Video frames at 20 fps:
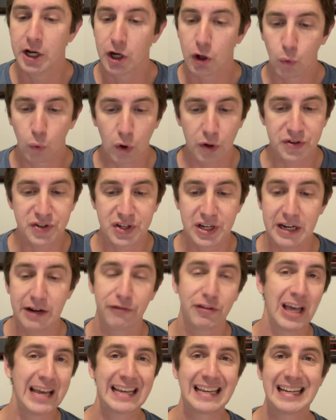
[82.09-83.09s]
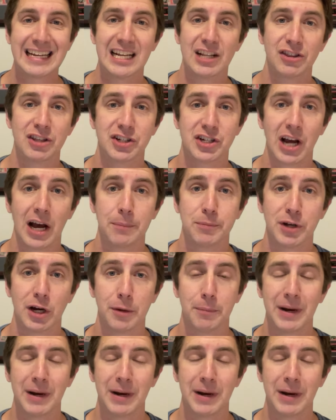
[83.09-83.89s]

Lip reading: We'll see if they can get the job done,